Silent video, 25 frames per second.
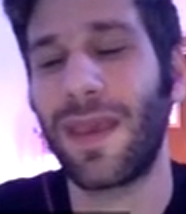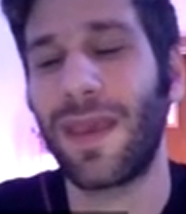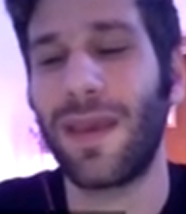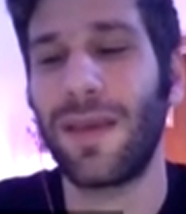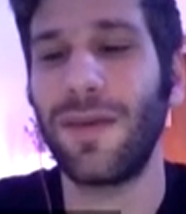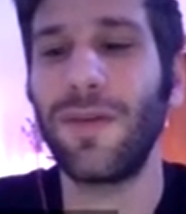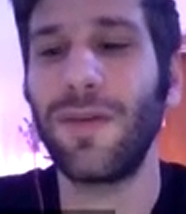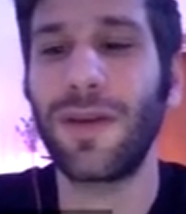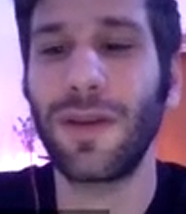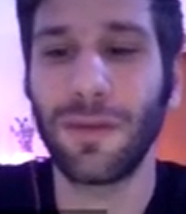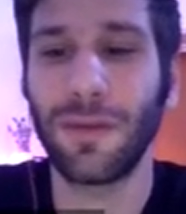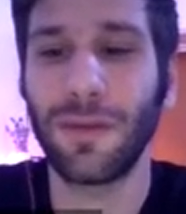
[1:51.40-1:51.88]

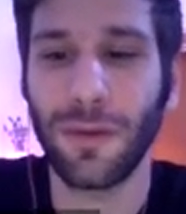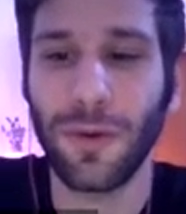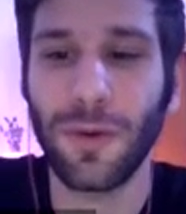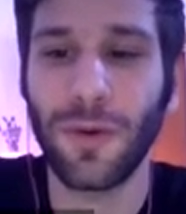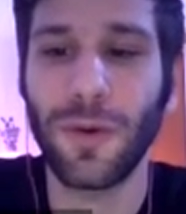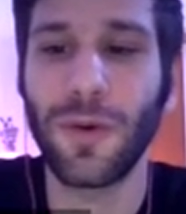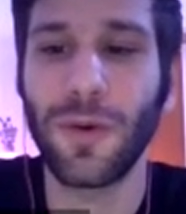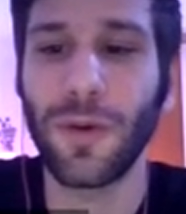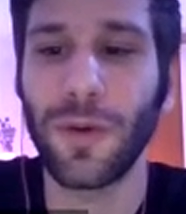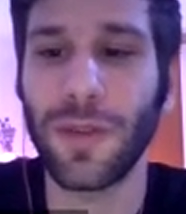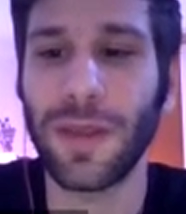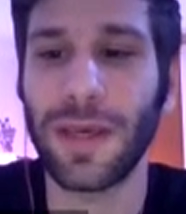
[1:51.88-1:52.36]
You can
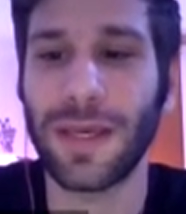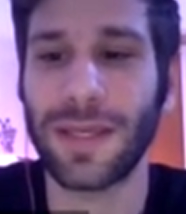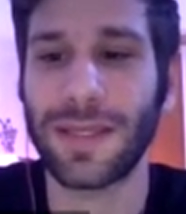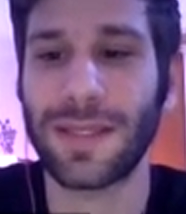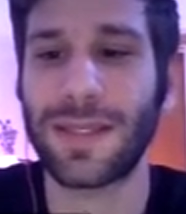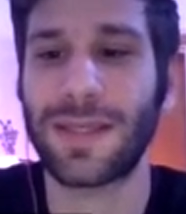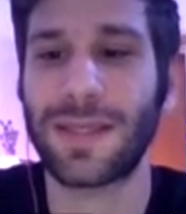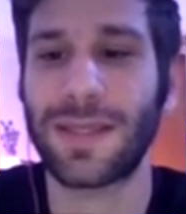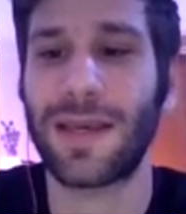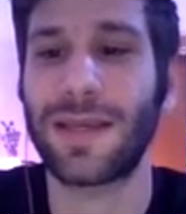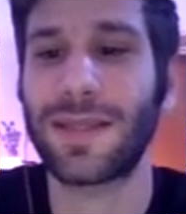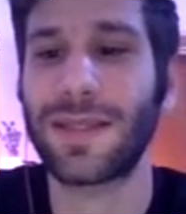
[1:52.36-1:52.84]
Google
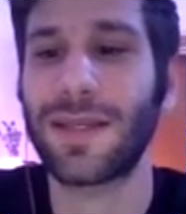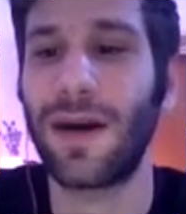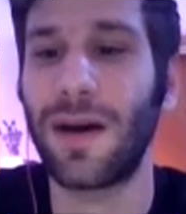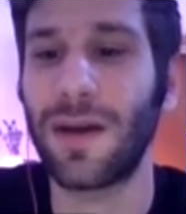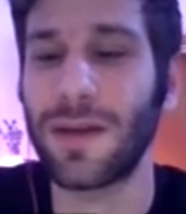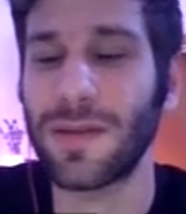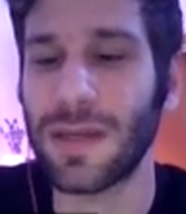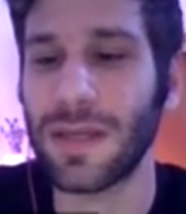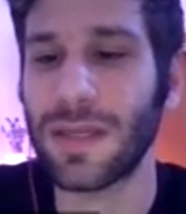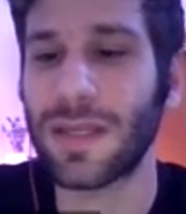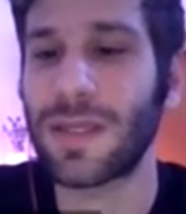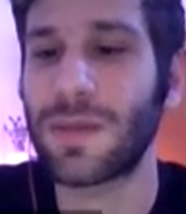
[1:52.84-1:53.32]
this. It's
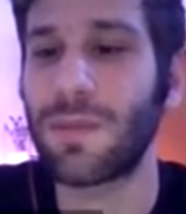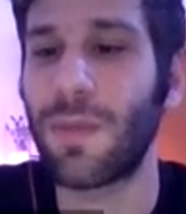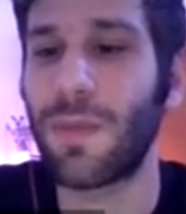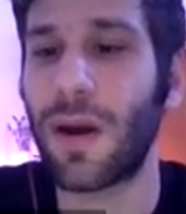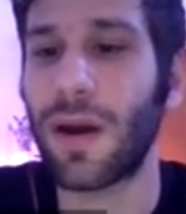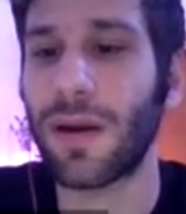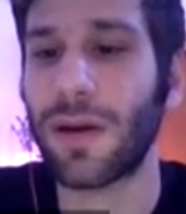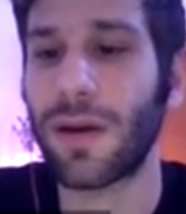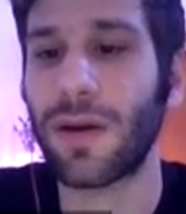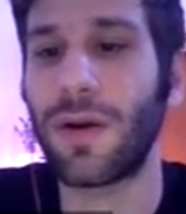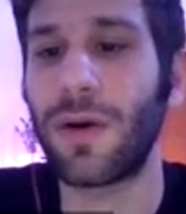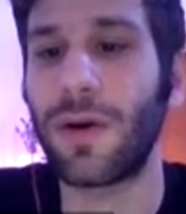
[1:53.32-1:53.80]
called a
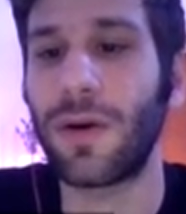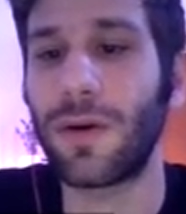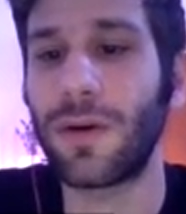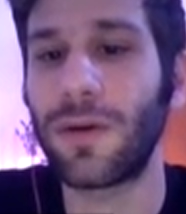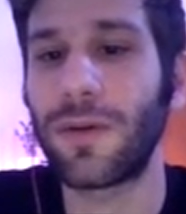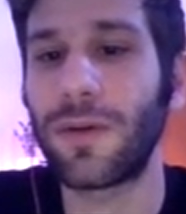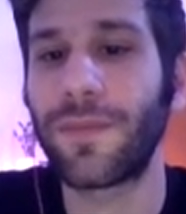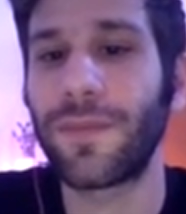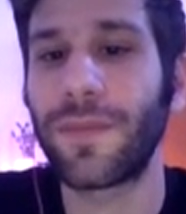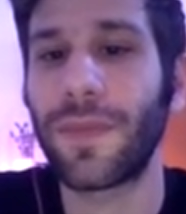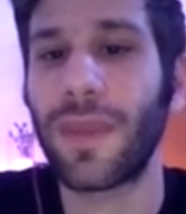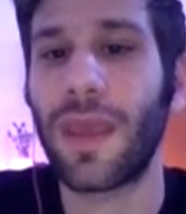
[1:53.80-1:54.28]
SMART
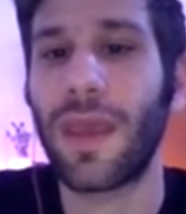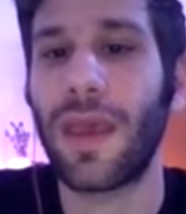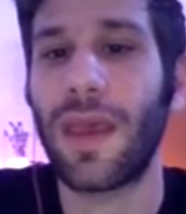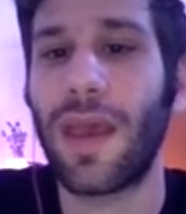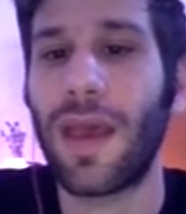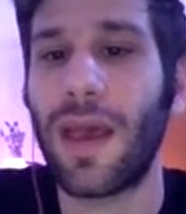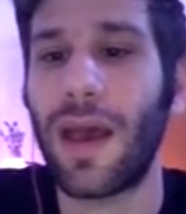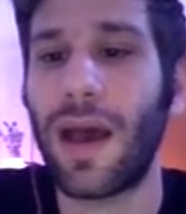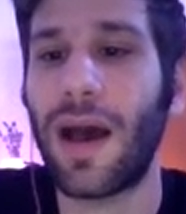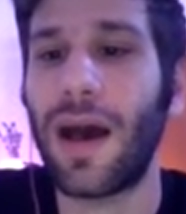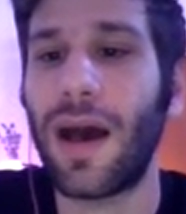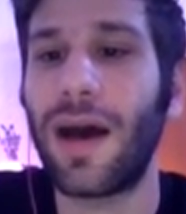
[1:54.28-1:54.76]
goal.
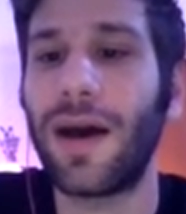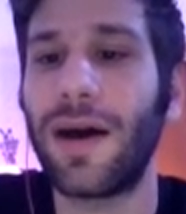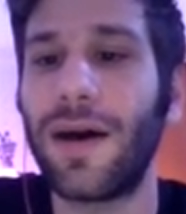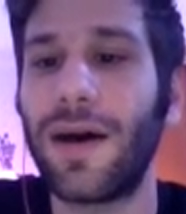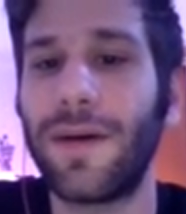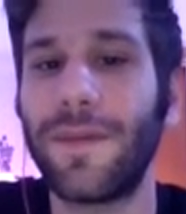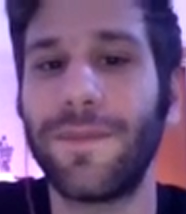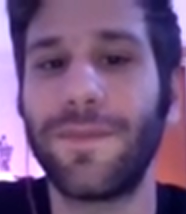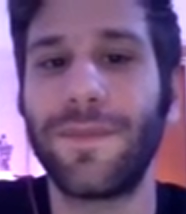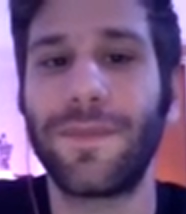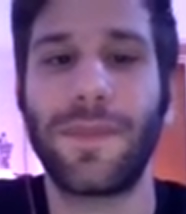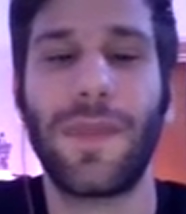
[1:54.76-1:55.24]

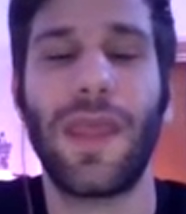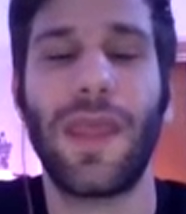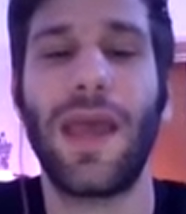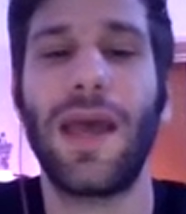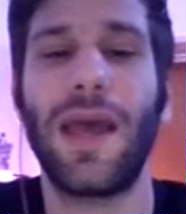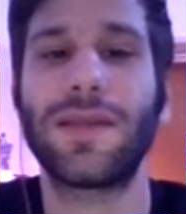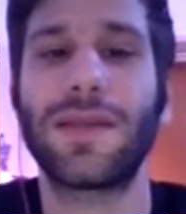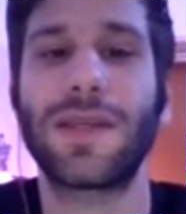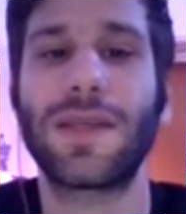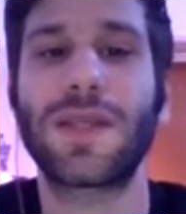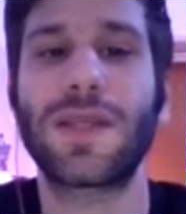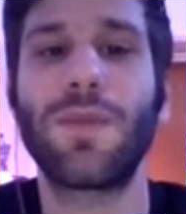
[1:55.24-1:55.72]
And
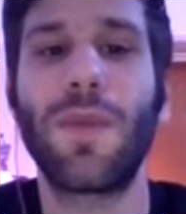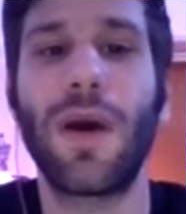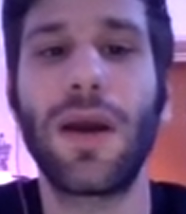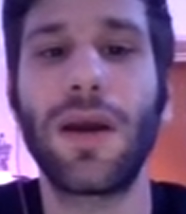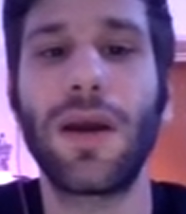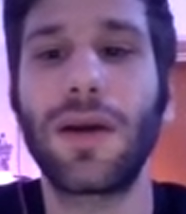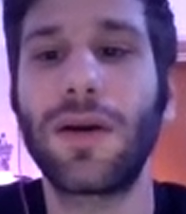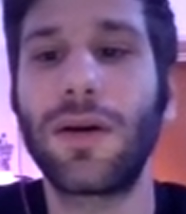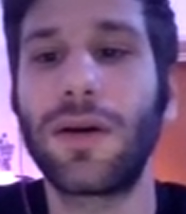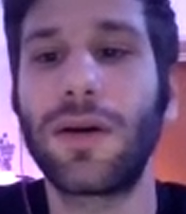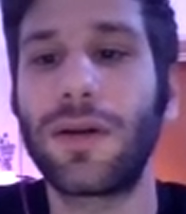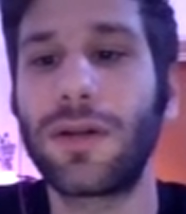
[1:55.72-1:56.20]
a
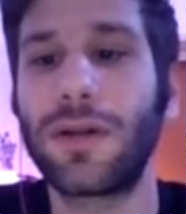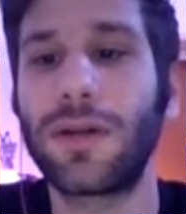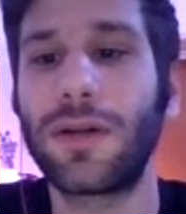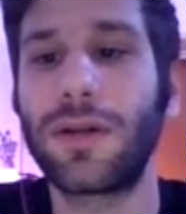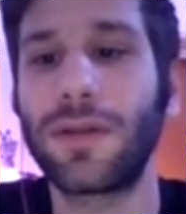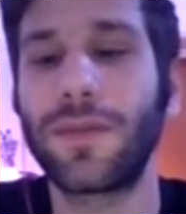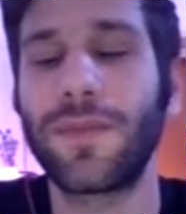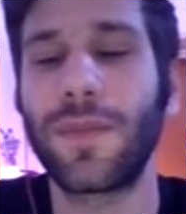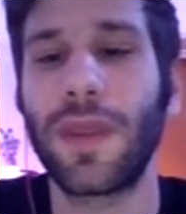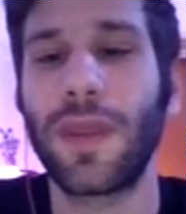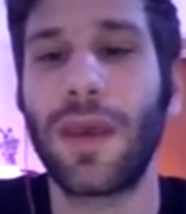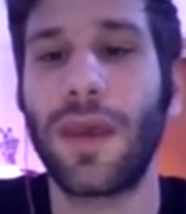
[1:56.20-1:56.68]
SMART
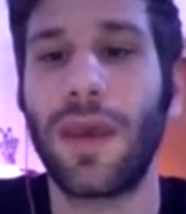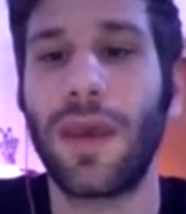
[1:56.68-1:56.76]
goal